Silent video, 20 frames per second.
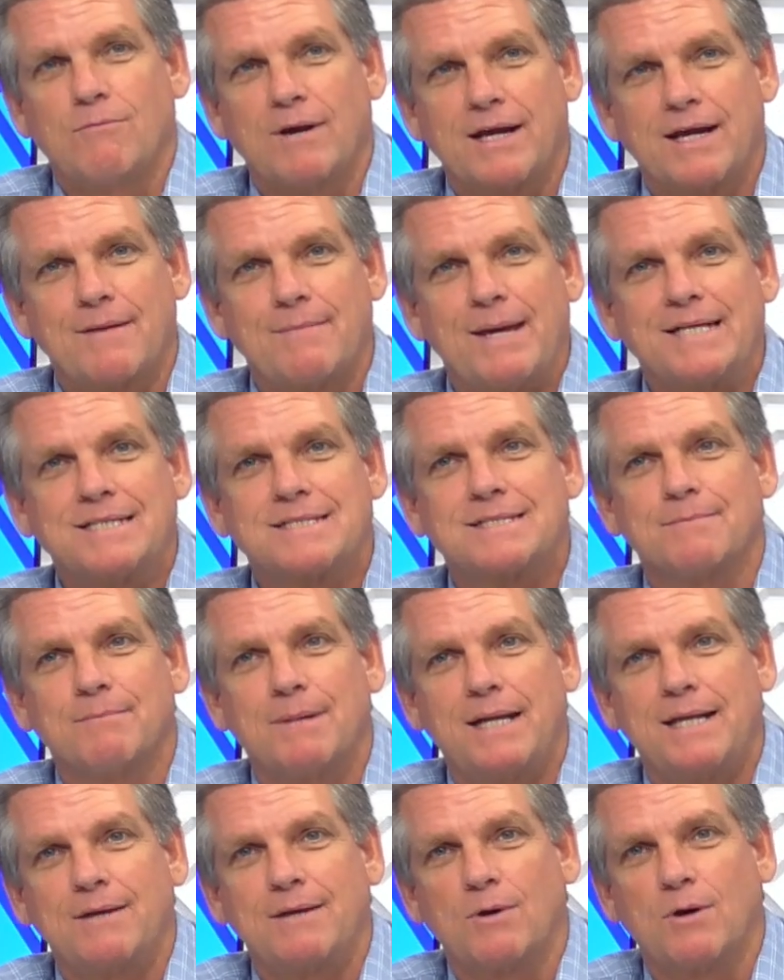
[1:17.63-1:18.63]
we're going to make some
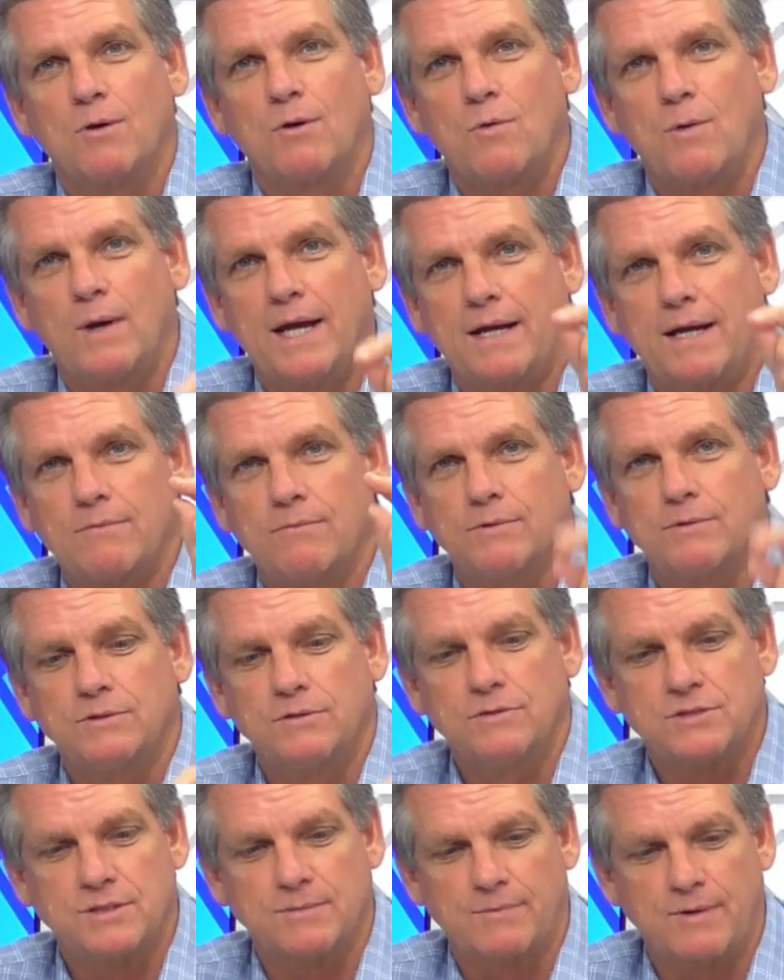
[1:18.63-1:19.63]
money real quick. We'll
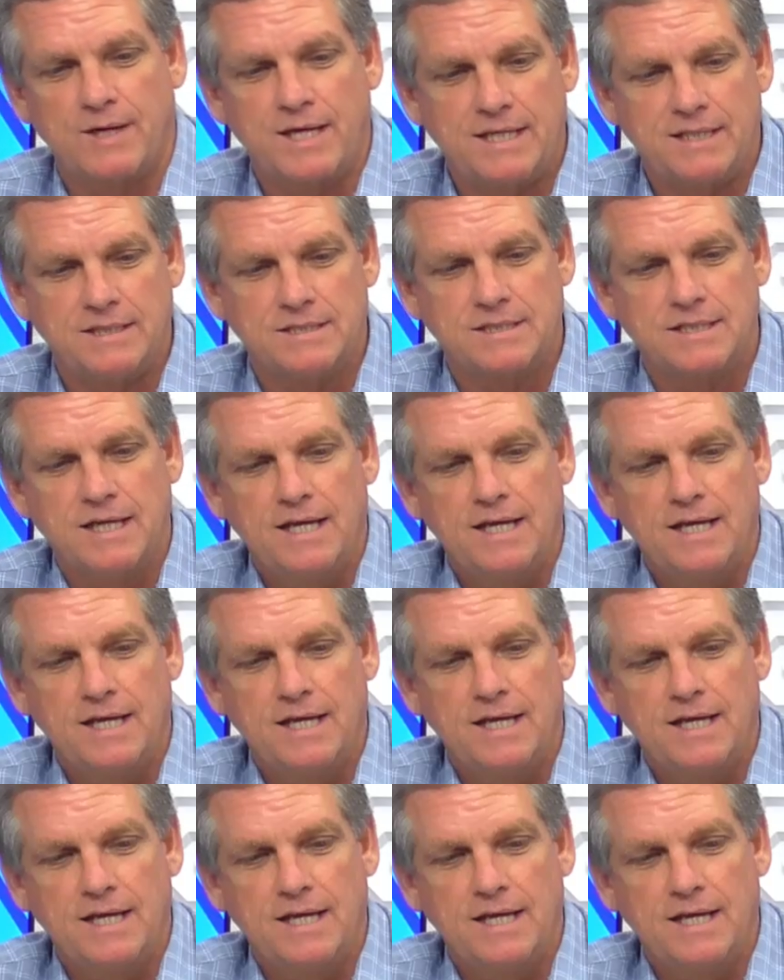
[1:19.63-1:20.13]
do some reads.